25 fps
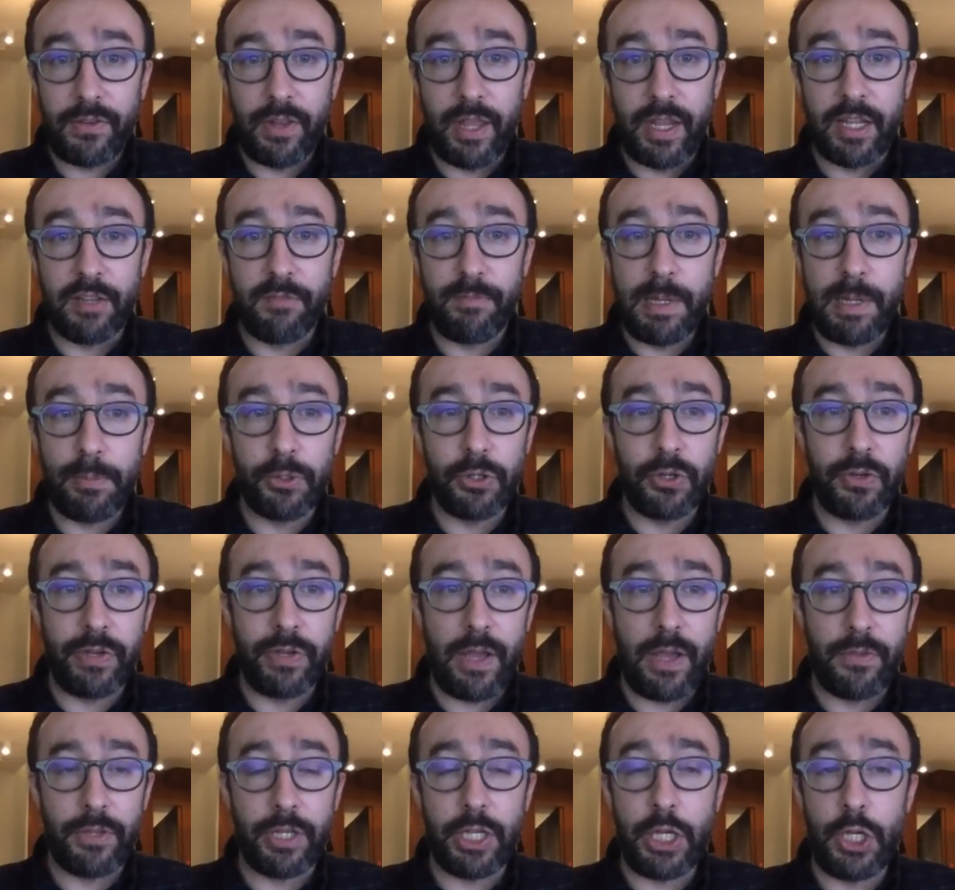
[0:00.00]
Like if people go
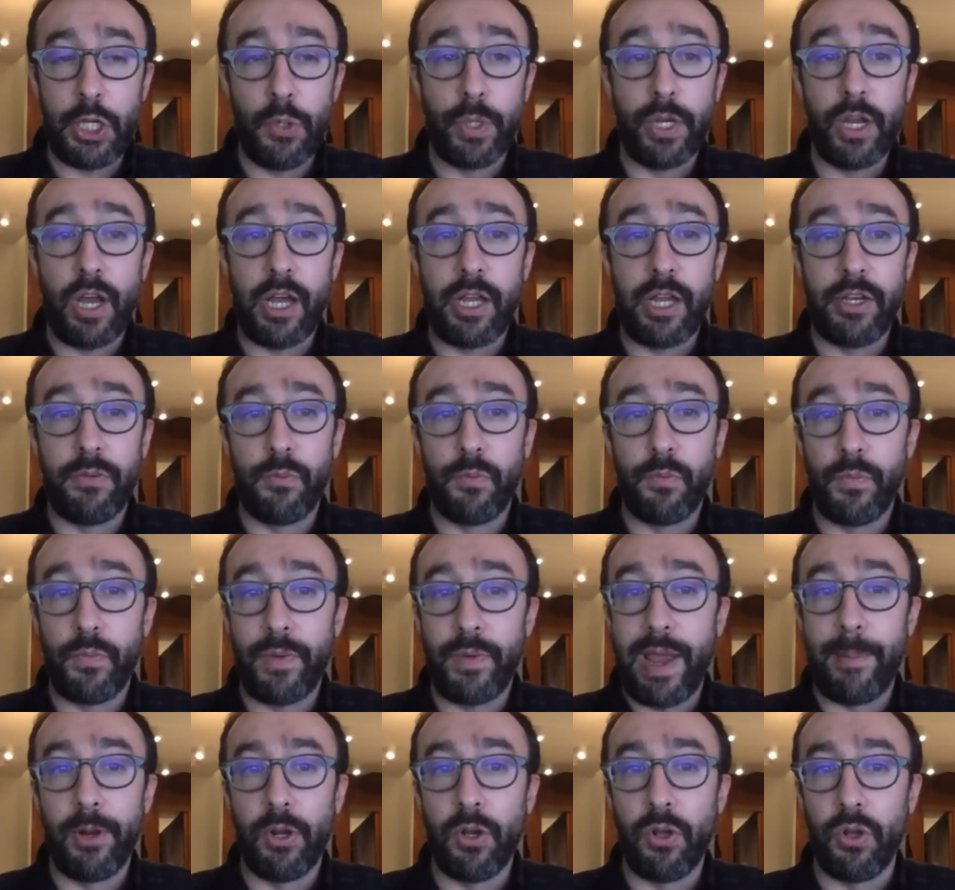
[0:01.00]
down the QAnon
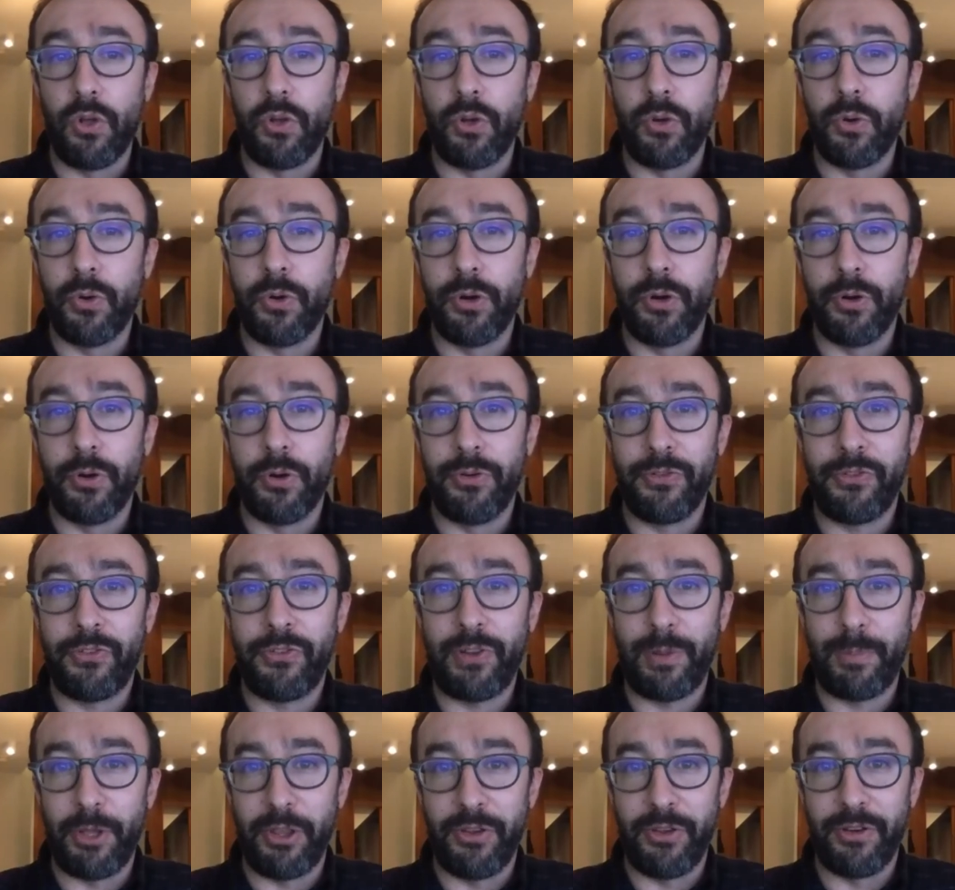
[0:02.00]
rabbit hole or, or
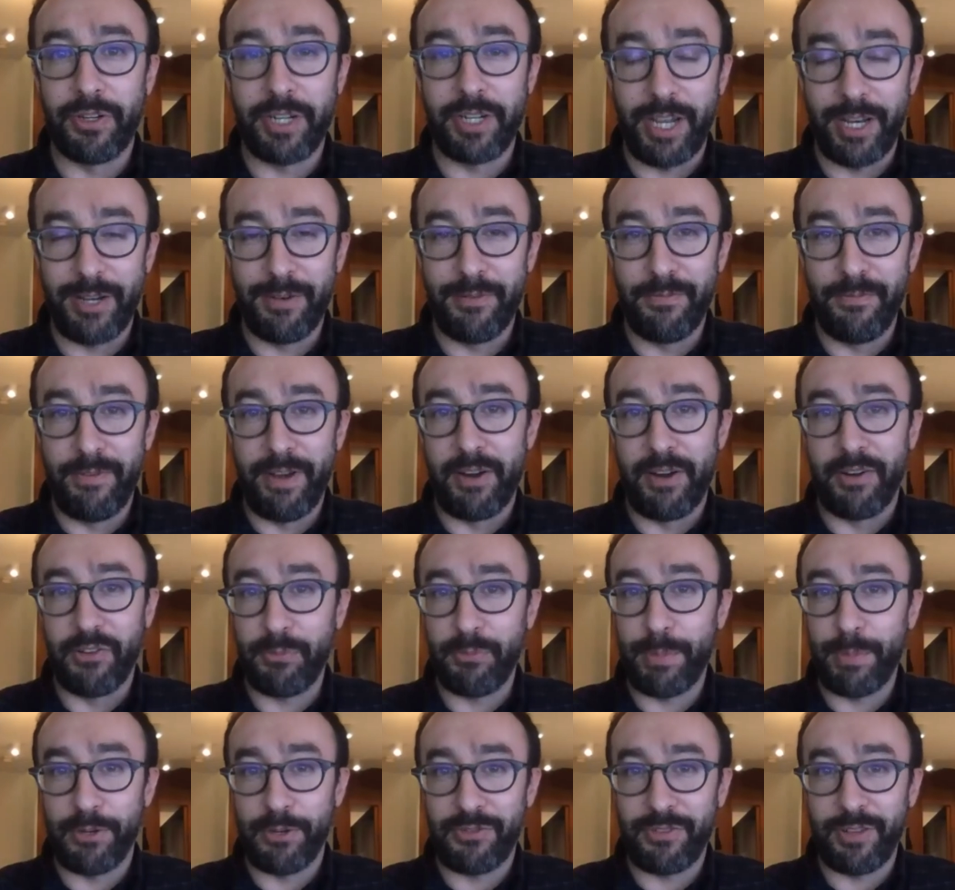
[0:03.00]
some other kind of very
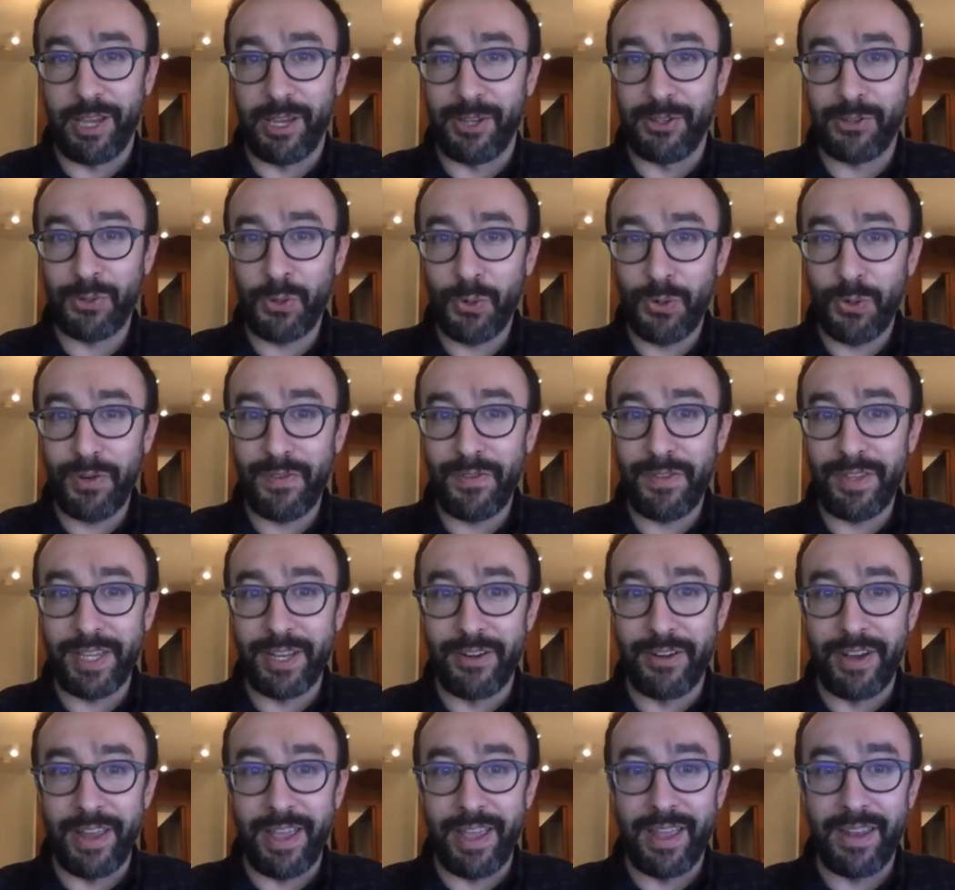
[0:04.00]
specialized corner of the
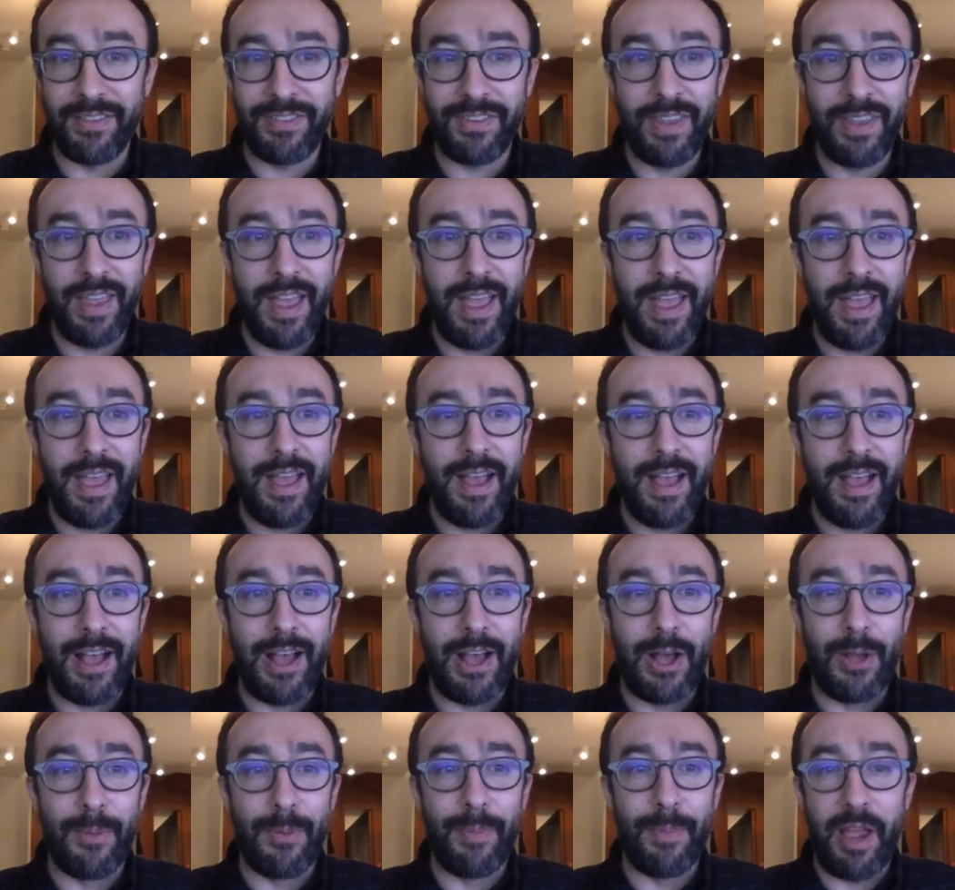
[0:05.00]
internet,
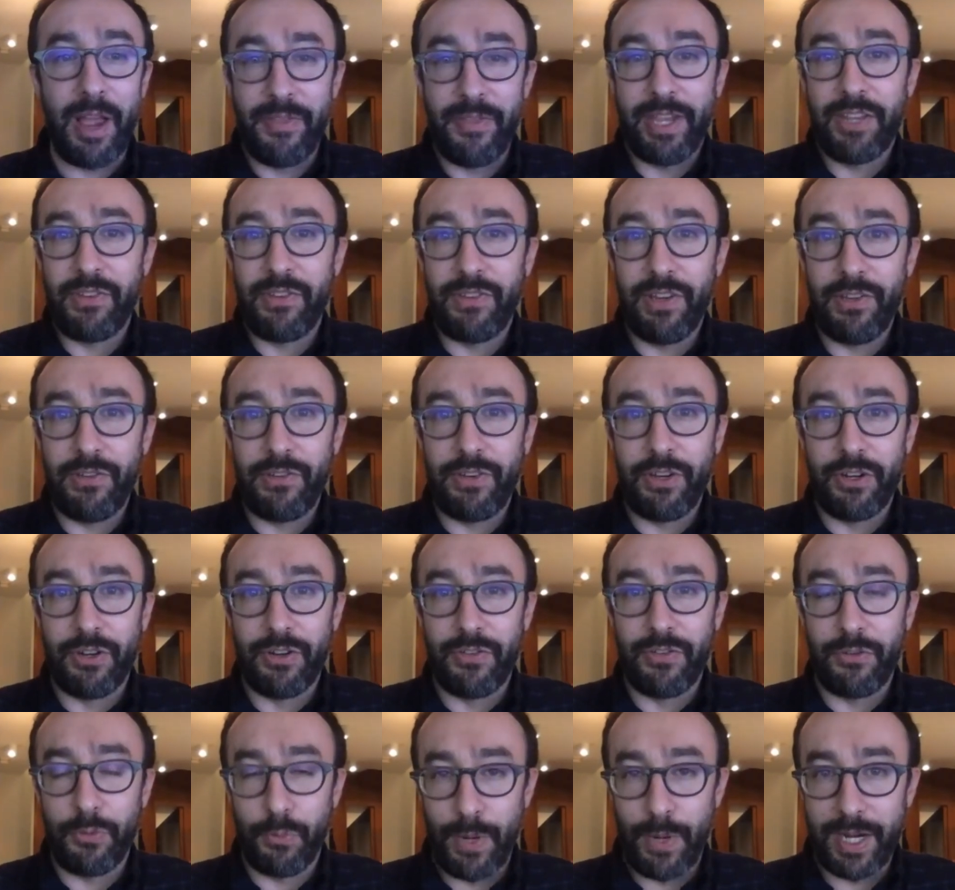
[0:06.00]
um, I think it's
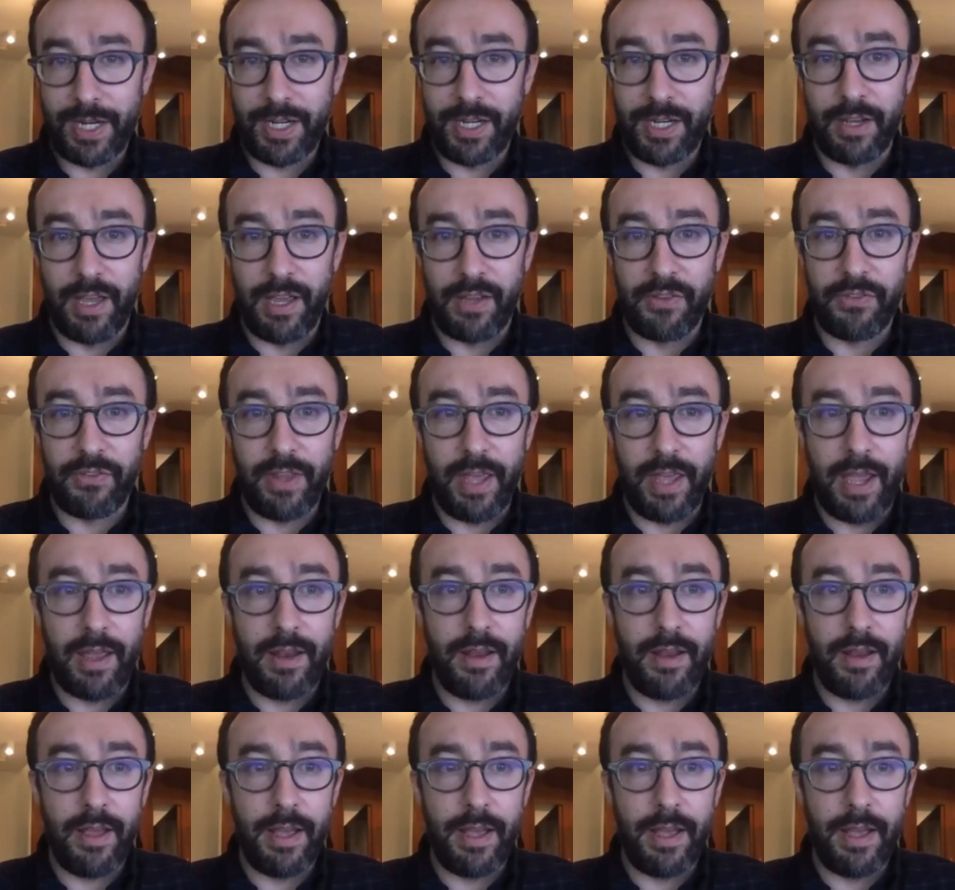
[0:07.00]
easier to recognize that.